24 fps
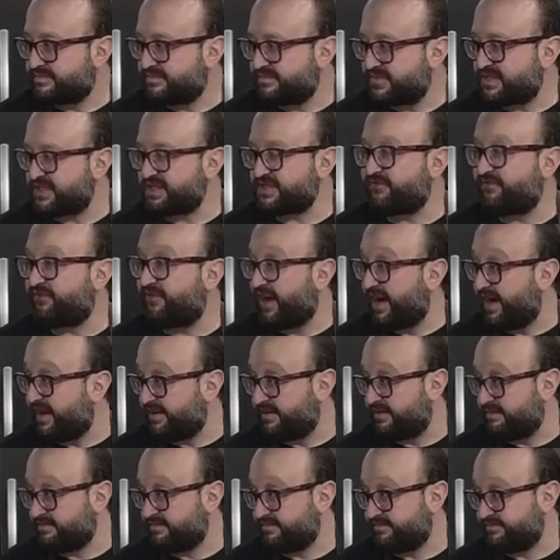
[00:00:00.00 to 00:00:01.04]
it is fun.
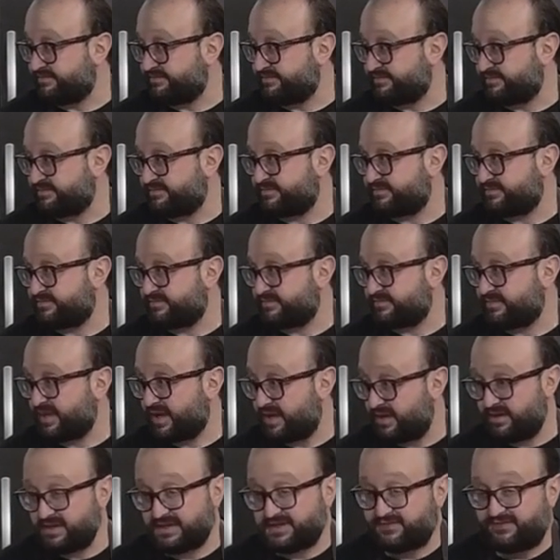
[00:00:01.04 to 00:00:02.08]
It is fun.
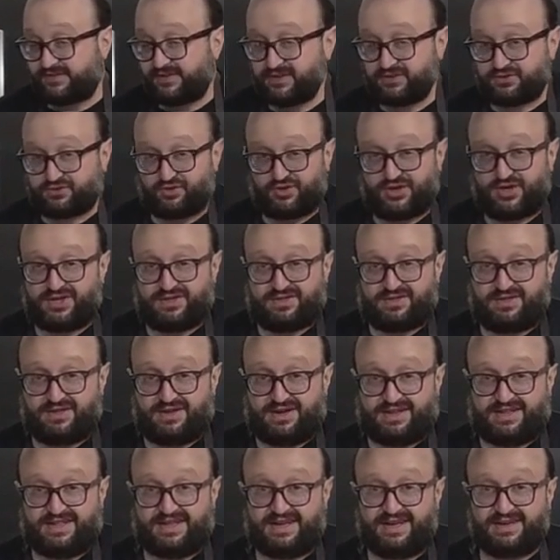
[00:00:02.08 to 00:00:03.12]
It is fun to eat
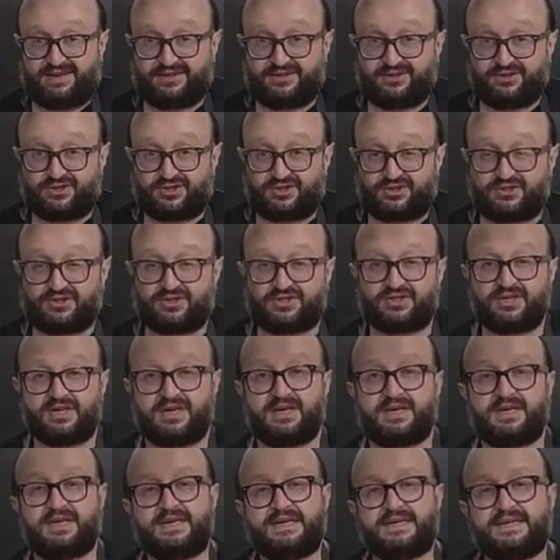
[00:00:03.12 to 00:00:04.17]
like that because
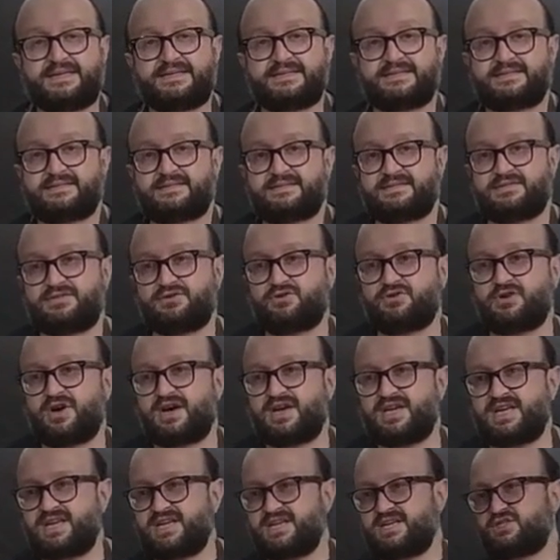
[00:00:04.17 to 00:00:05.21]
you're not
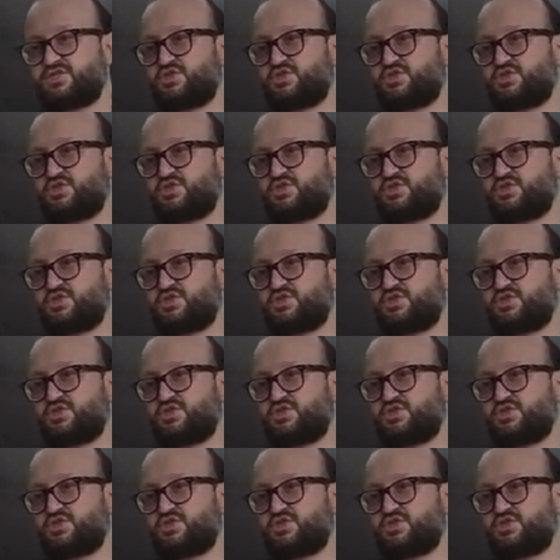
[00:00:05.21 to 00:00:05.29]
eating